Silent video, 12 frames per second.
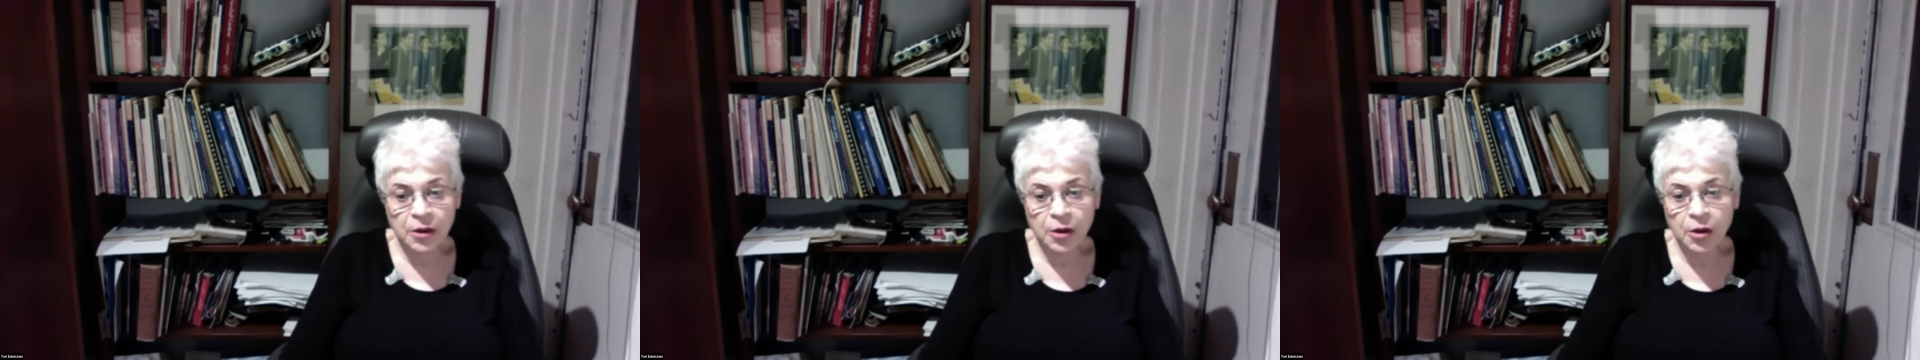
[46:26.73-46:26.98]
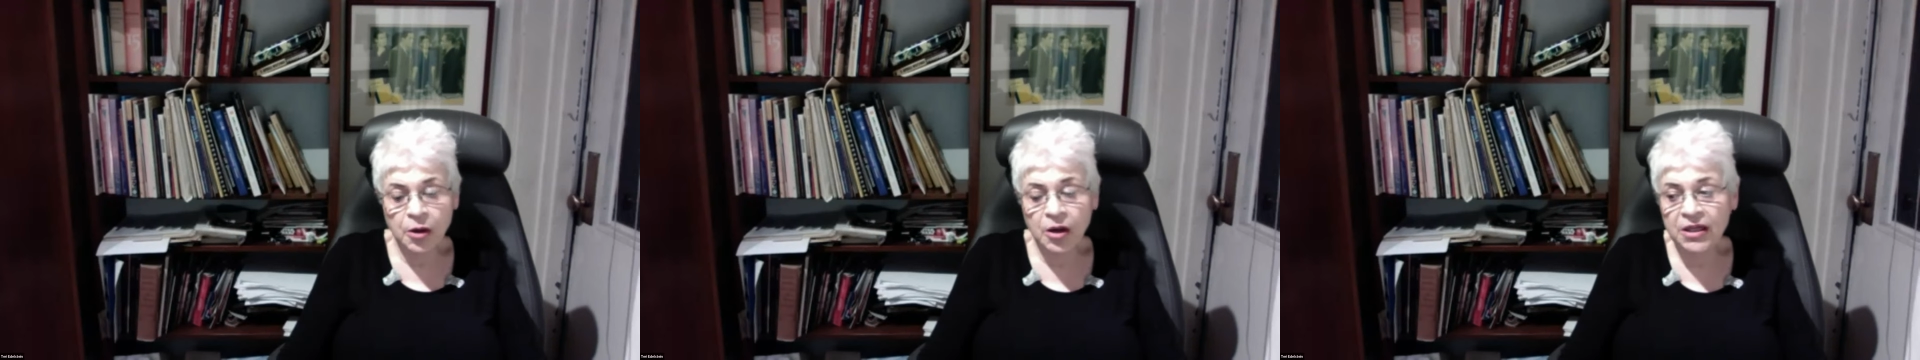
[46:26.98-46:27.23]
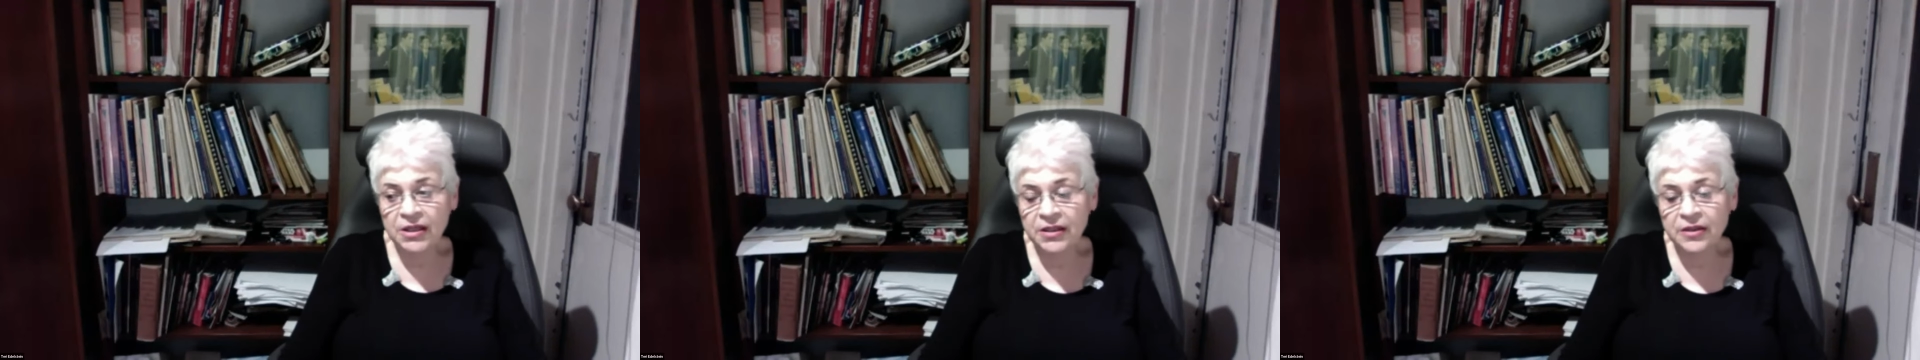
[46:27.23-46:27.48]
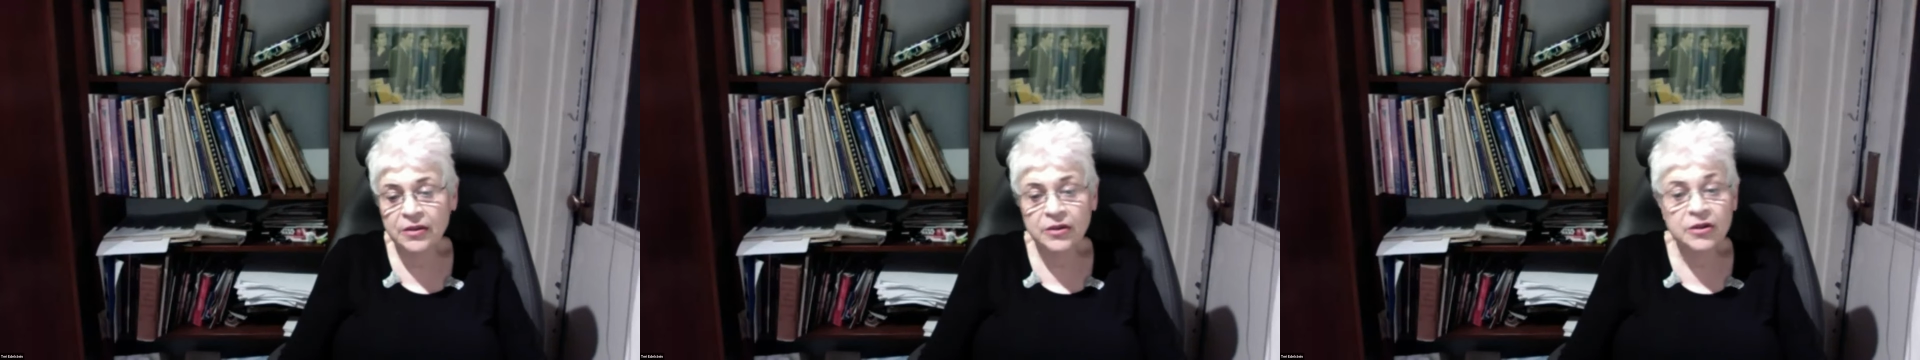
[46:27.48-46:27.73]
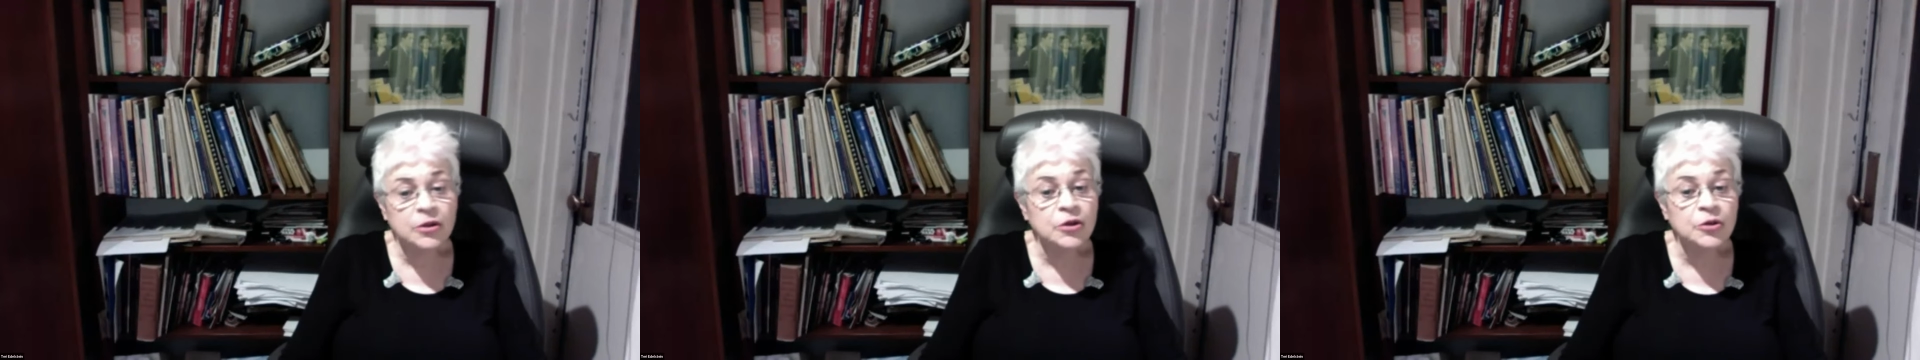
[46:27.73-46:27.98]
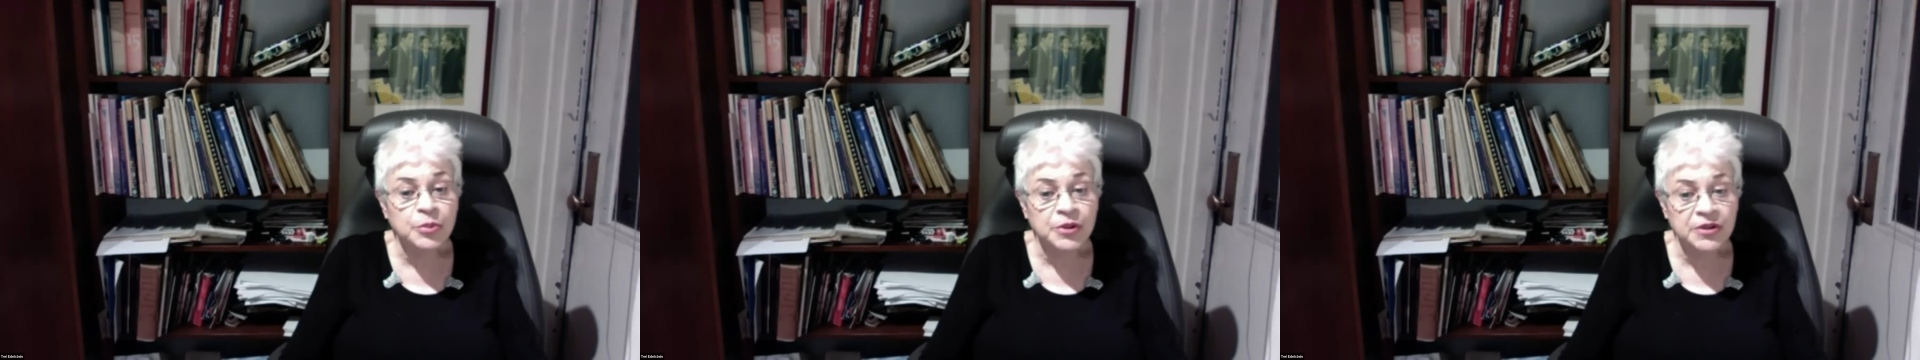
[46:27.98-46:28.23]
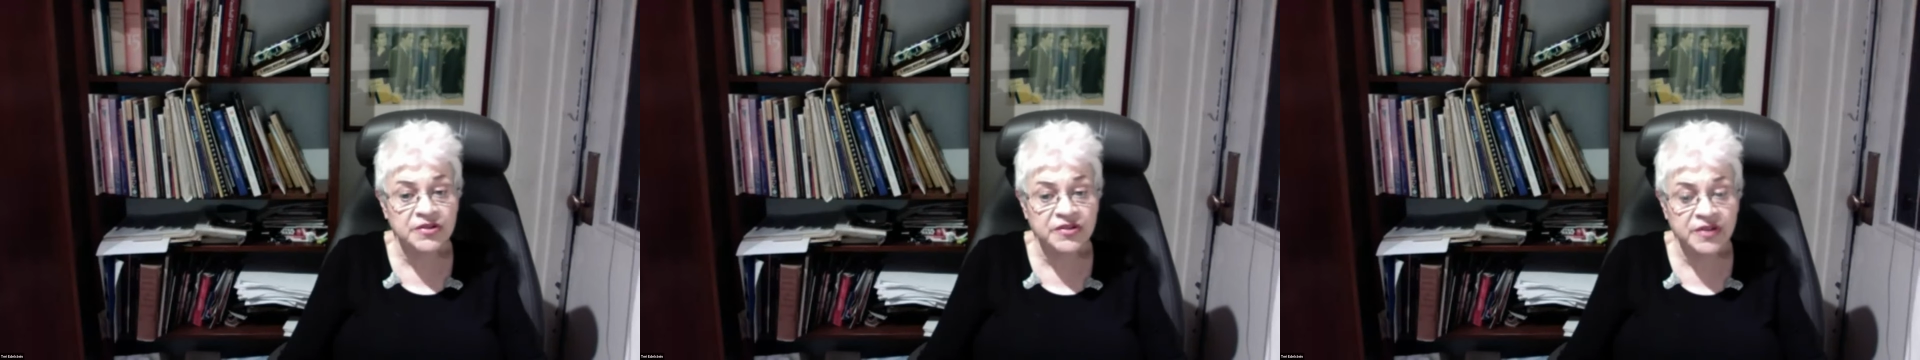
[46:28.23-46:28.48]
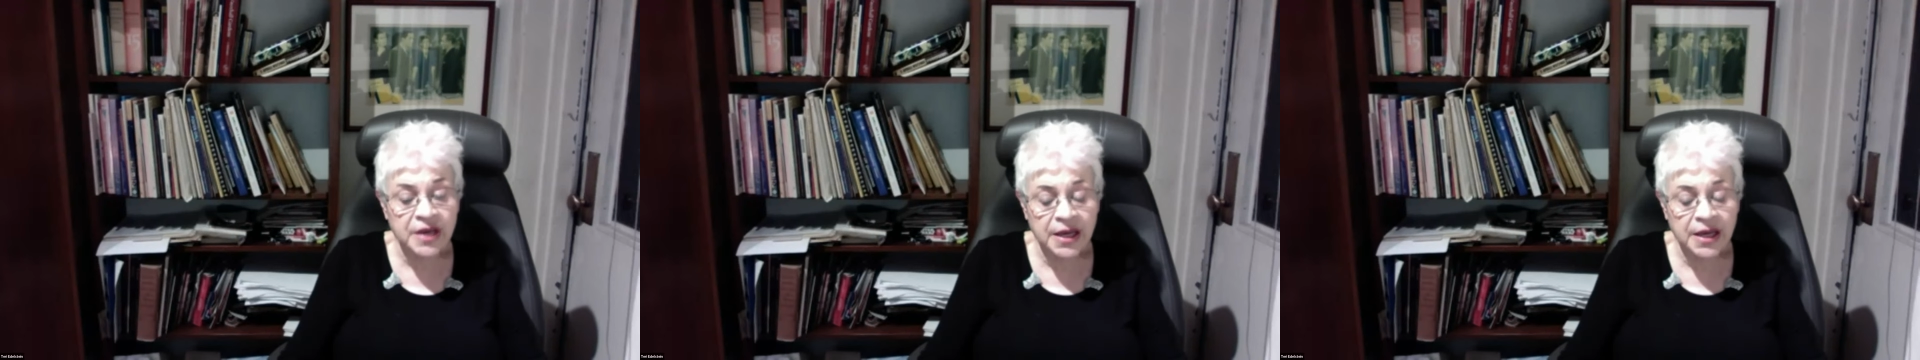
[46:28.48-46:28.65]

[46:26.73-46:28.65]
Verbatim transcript: on the cookbooks.